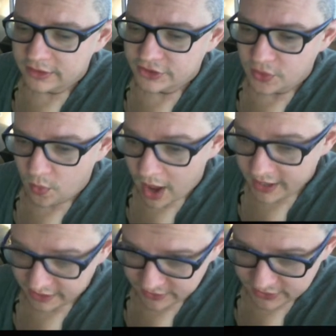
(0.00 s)

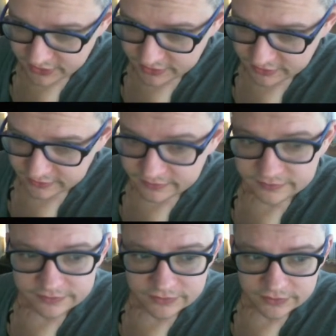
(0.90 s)
DeWians.
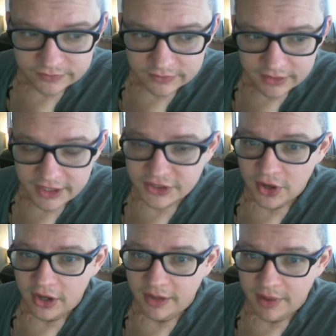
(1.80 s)
Let's
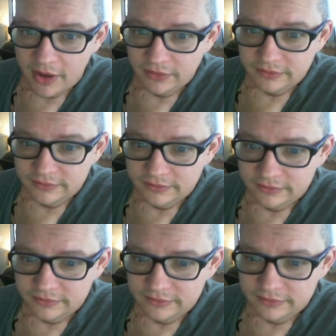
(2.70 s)
talk about
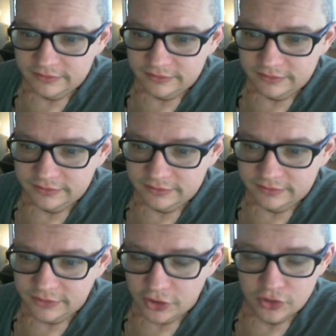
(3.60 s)

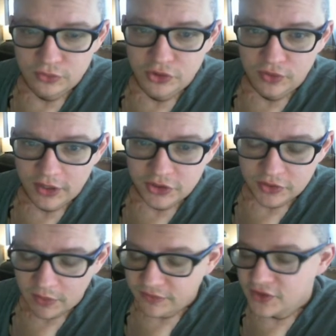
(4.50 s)
a huge stretch.
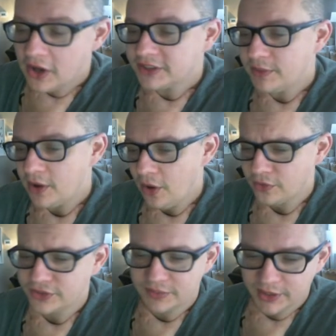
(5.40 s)
Now, we've talked about, oh,
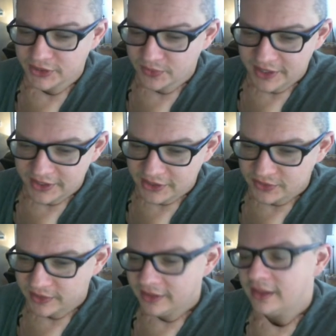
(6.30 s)
this is the biggest week in
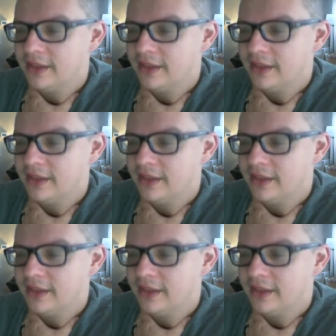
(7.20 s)
history.